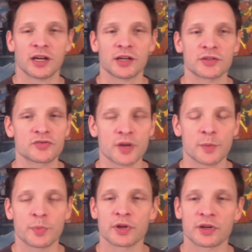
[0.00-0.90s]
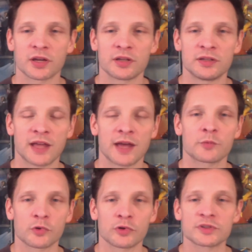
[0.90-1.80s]
trip in that
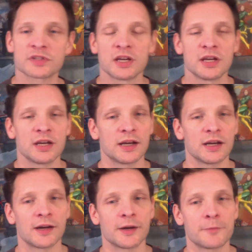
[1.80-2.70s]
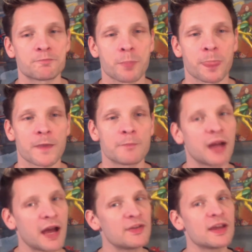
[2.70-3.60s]
world. But
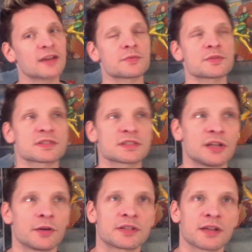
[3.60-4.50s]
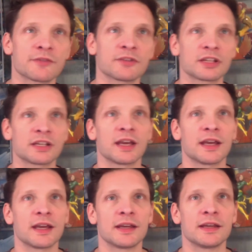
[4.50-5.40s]
IVX was,
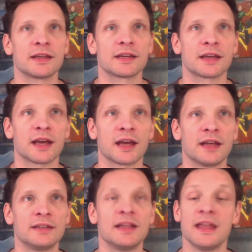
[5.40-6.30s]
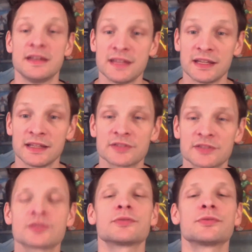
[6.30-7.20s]
definitely an ending
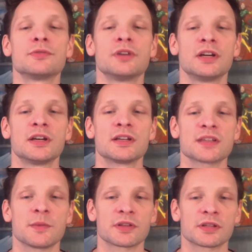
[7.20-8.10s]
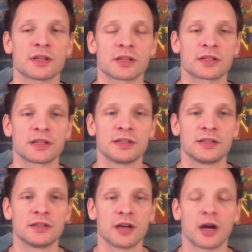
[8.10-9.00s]
to some of
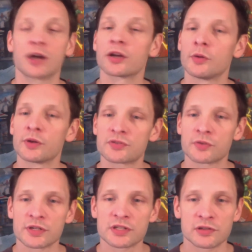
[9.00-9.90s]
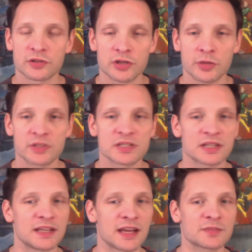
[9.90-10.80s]
the ongoing stories of the Inhumans and
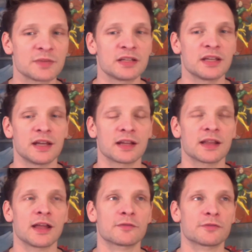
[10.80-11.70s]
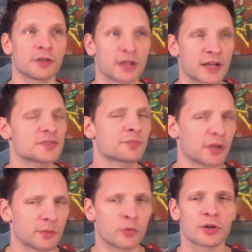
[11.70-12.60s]
the X-Men, and allowed for a nice
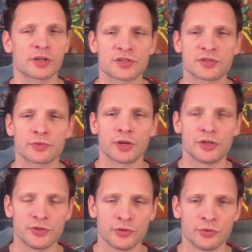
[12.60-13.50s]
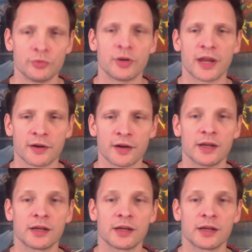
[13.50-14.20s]
springboard into a new era,